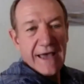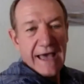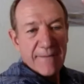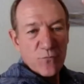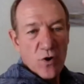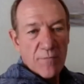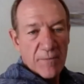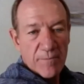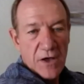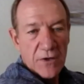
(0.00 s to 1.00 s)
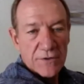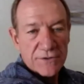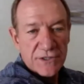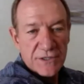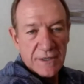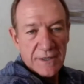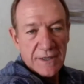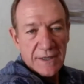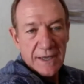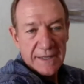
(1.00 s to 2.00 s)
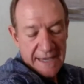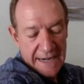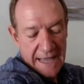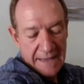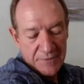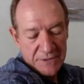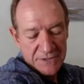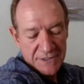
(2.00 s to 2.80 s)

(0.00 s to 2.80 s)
abnormal bulge. And that happens